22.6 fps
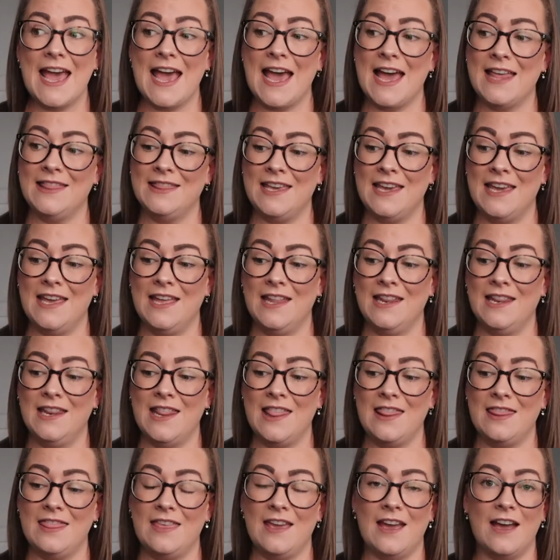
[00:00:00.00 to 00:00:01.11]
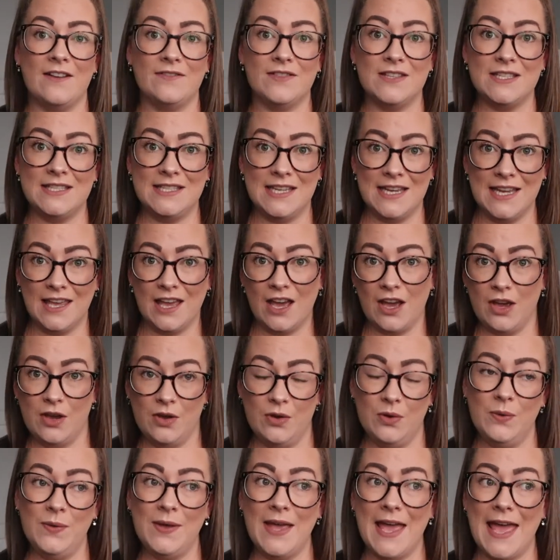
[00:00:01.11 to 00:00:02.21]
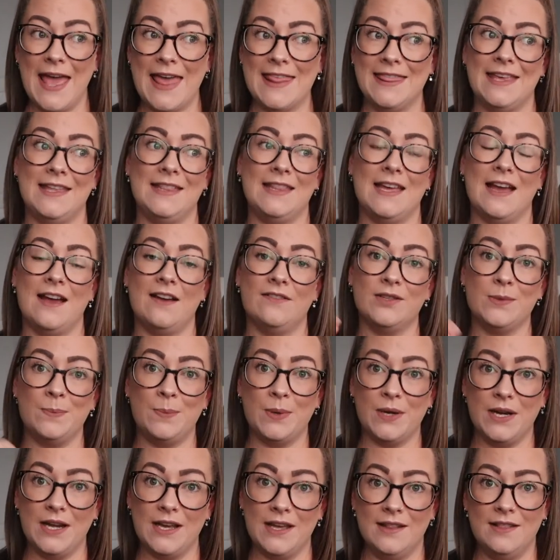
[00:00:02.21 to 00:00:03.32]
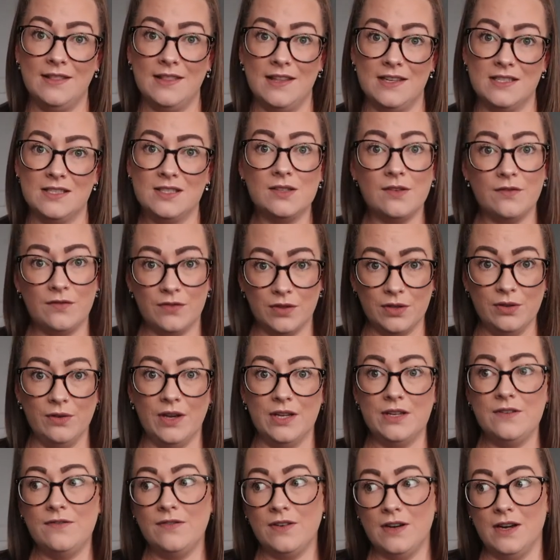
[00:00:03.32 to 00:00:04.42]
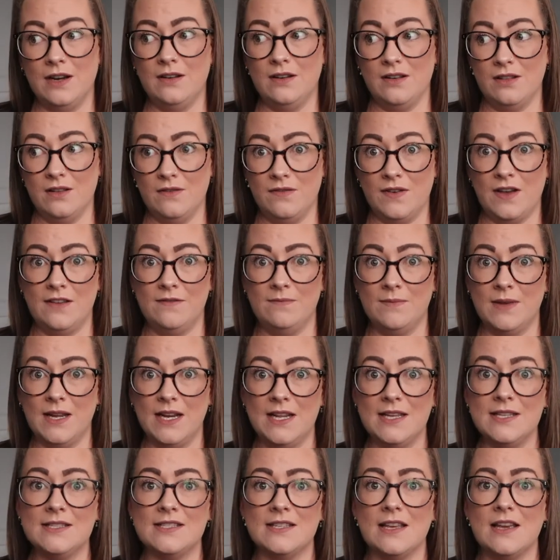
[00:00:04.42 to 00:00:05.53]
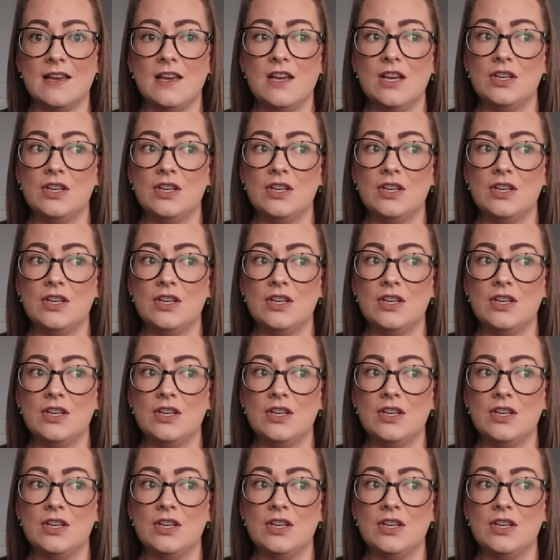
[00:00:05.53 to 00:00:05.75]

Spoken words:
and then they have to take it out and then they have to put it in this fluid for another 5 minutes